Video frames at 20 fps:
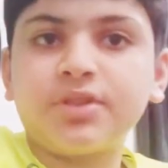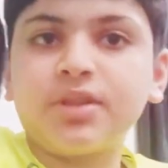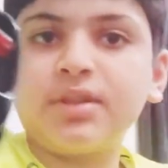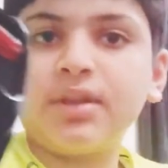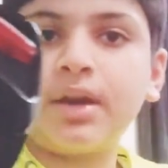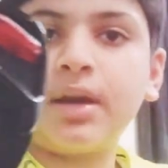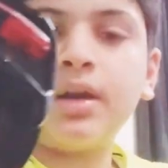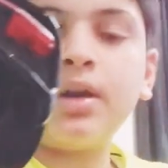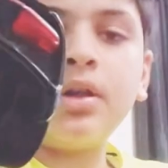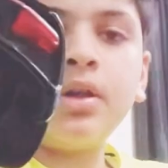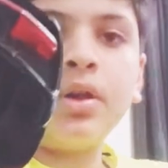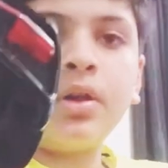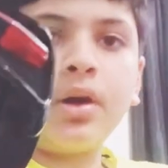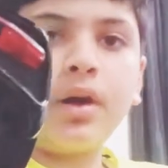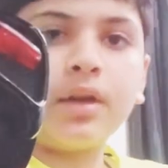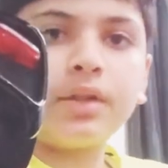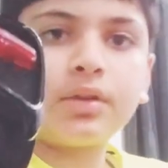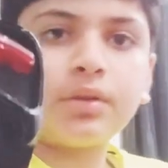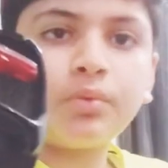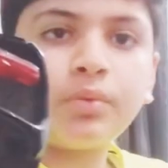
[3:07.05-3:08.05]
In the
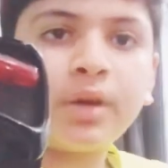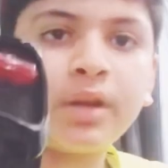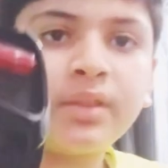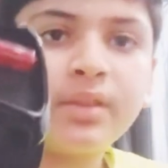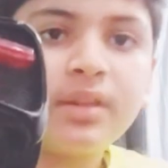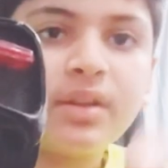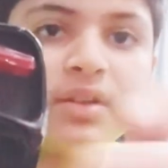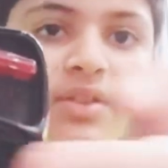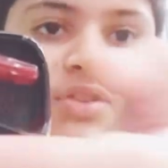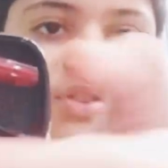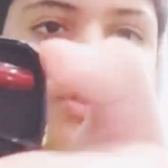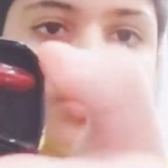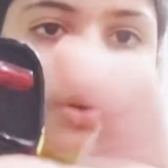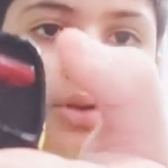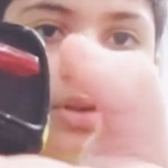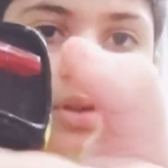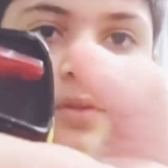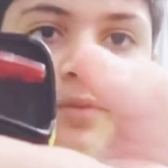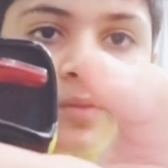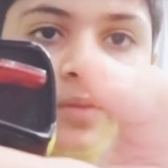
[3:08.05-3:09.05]
other one, there's
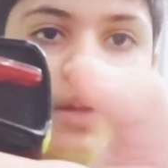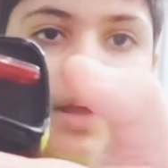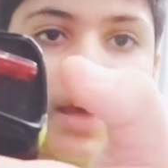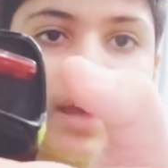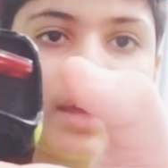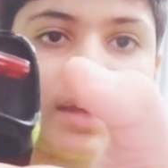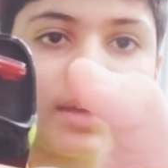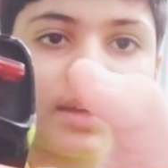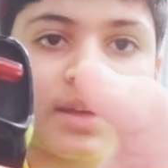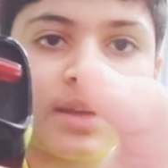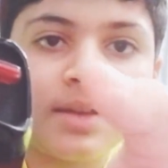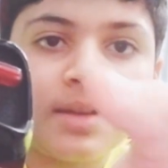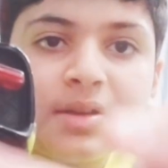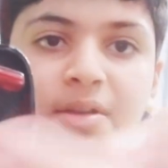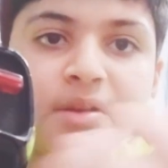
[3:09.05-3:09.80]
sort of like